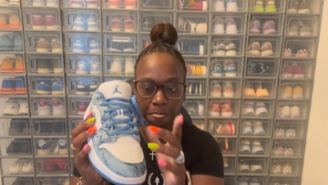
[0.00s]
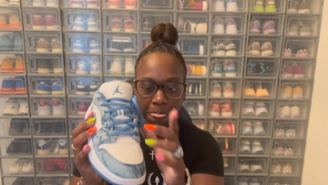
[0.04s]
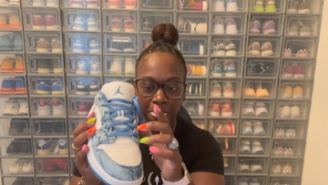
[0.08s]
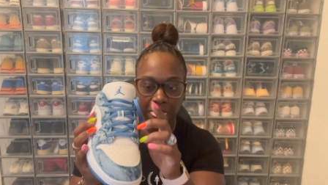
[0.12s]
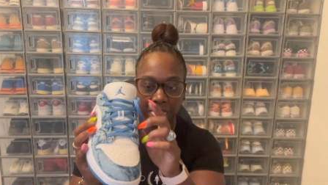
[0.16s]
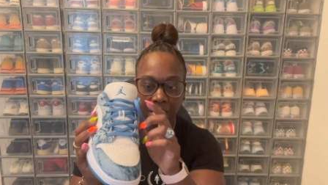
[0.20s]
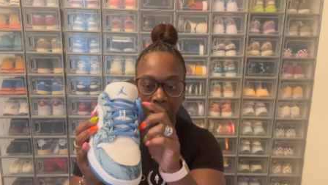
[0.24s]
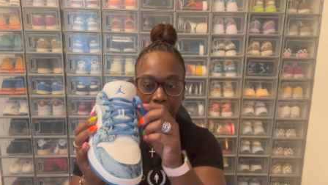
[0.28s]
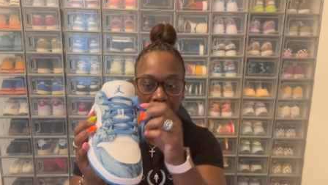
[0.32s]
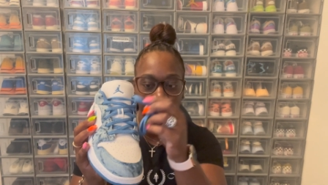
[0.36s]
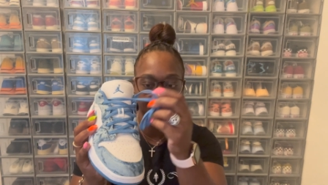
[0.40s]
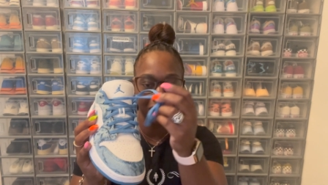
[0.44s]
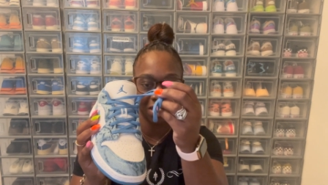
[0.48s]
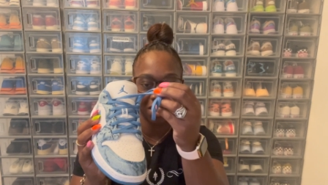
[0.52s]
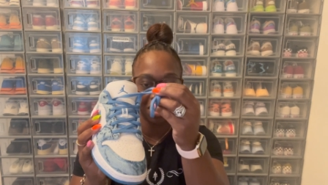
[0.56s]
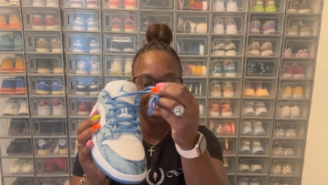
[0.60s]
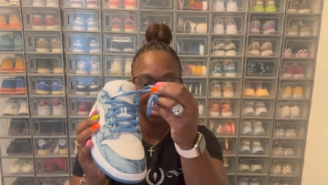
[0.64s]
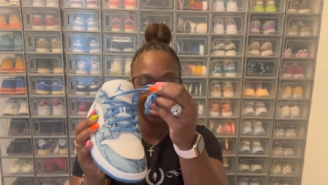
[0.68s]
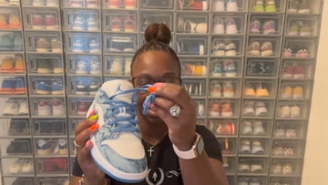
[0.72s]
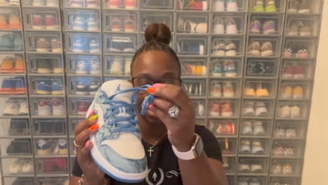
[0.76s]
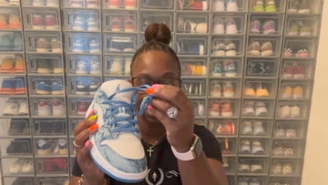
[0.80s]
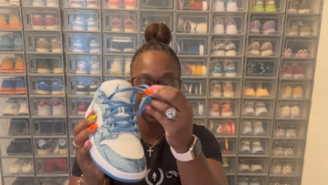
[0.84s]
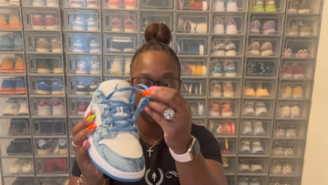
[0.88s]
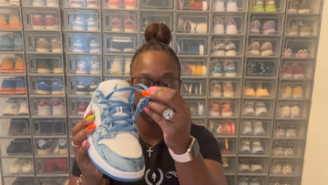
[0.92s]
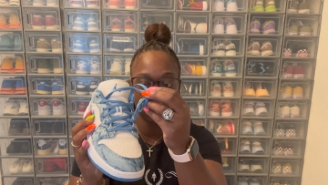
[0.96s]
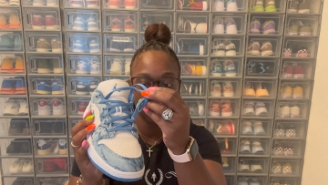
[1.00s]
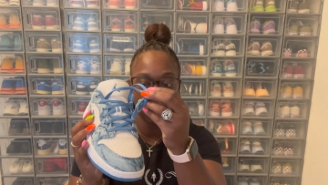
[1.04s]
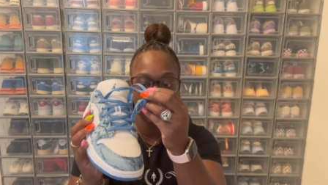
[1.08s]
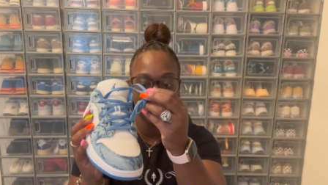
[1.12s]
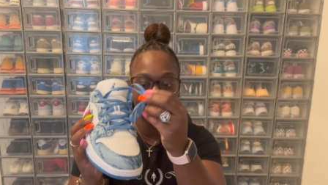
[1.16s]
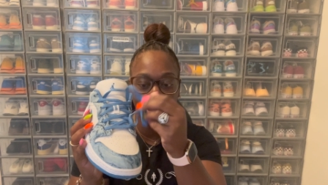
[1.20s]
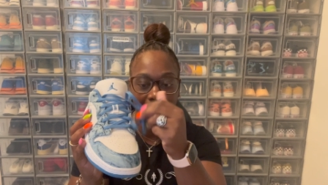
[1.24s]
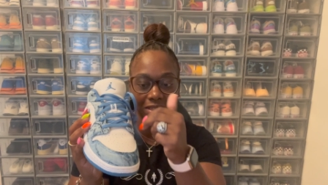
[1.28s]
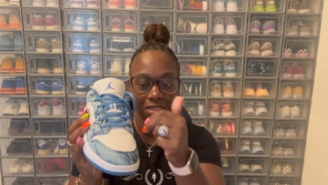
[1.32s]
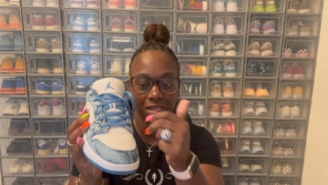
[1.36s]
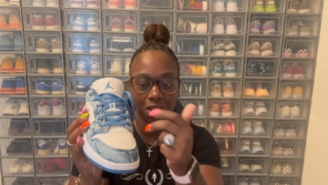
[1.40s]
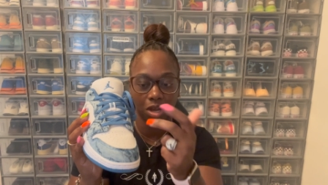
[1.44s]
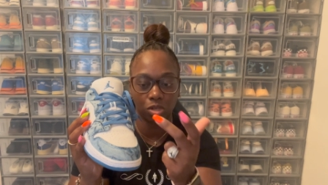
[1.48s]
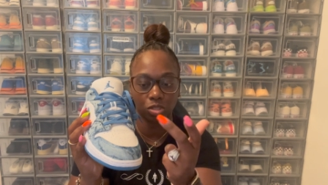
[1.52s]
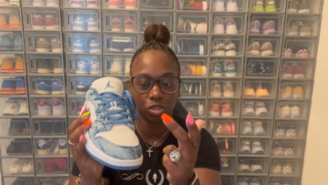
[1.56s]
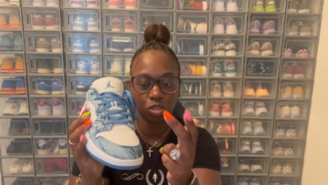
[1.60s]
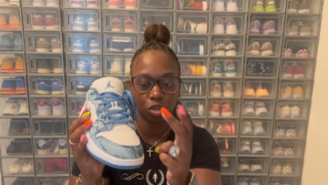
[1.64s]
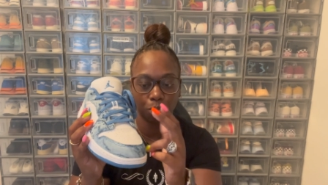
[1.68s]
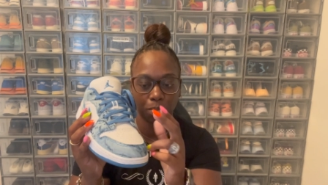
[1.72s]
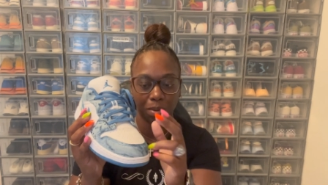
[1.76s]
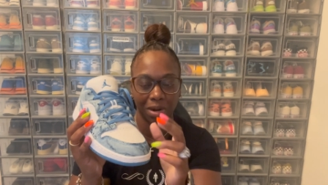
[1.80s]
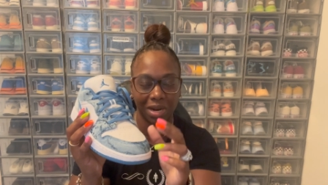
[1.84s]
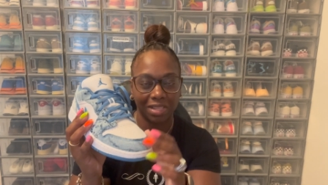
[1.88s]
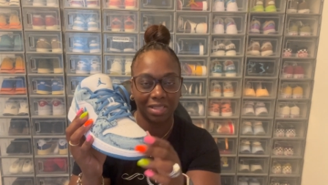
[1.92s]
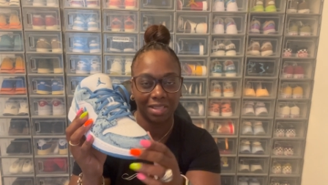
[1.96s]
I mean, these laces are nice also,
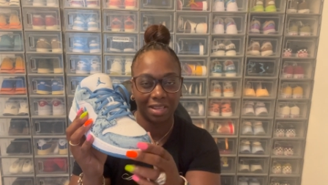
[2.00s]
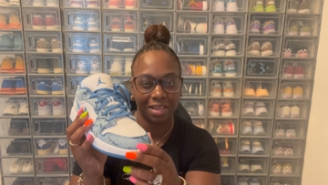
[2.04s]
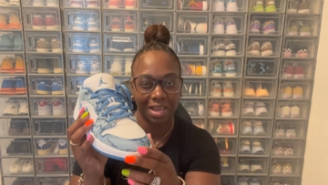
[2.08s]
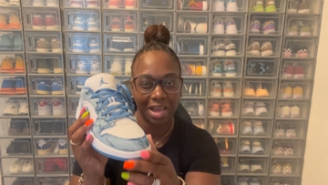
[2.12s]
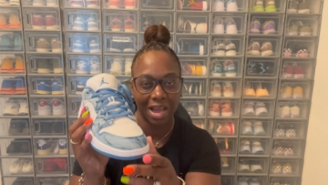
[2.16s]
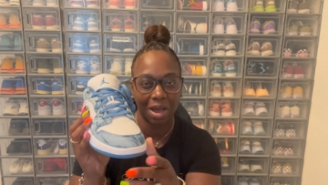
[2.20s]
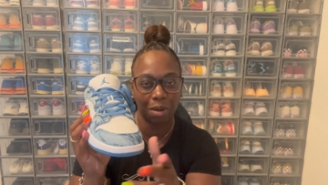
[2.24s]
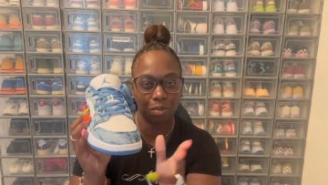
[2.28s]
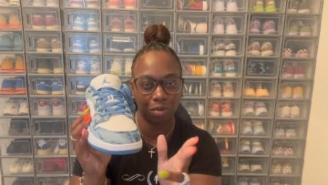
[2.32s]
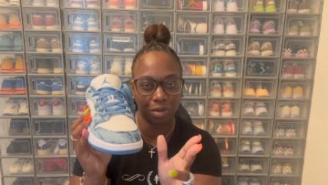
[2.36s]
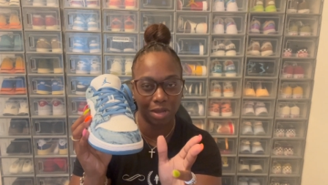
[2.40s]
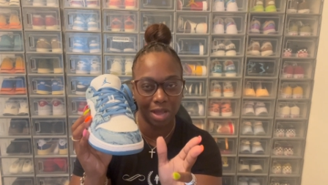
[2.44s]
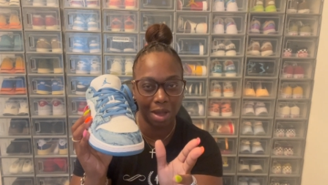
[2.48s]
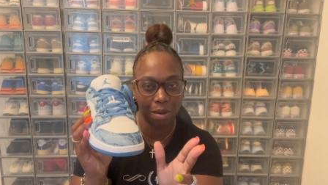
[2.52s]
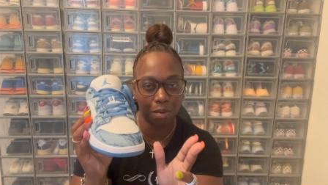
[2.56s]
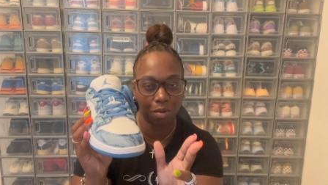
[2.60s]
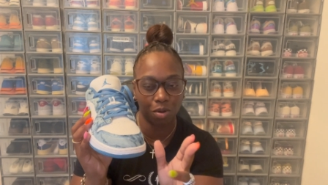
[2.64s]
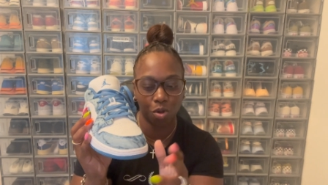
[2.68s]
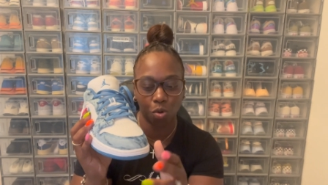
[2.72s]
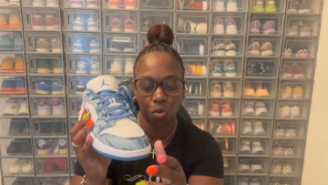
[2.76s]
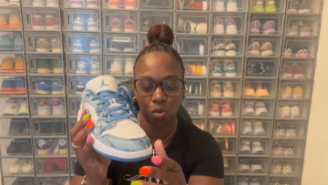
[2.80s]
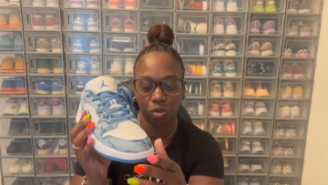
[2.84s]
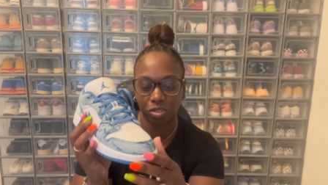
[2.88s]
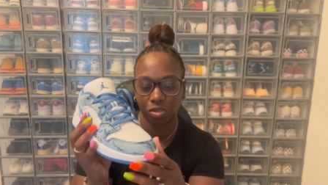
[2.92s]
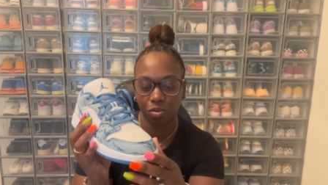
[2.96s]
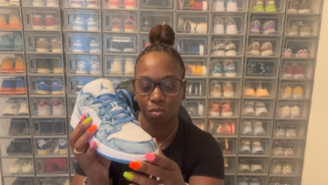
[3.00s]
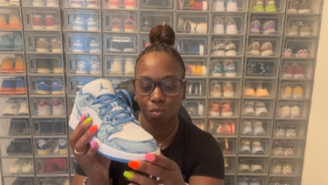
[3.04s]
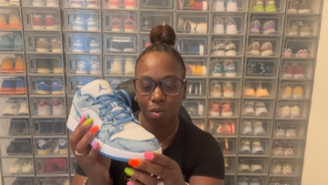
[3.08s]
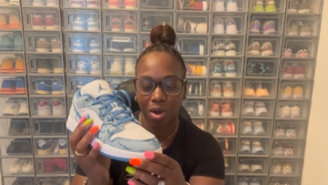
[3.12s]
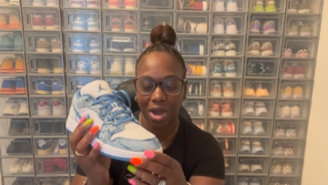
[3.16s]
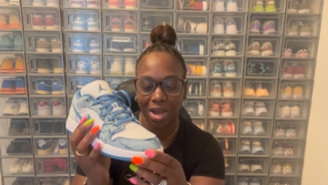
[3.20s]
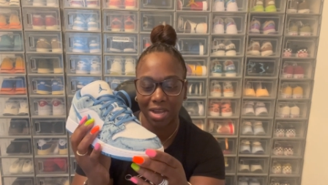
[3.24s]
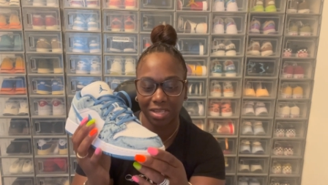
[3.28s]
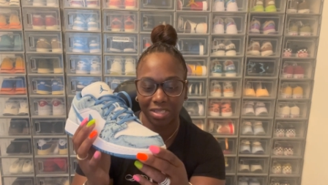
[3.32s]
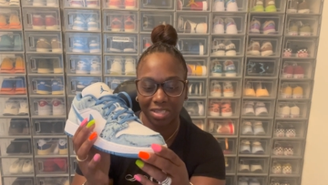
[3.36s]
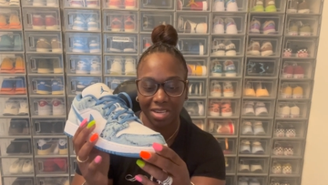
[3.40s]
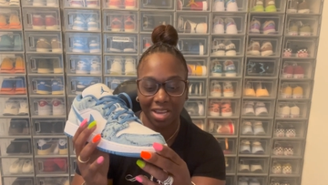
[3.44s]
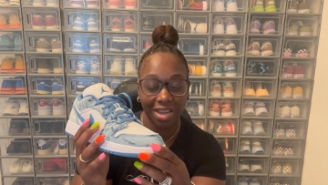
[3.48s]
but I think I would, I would go with some whites.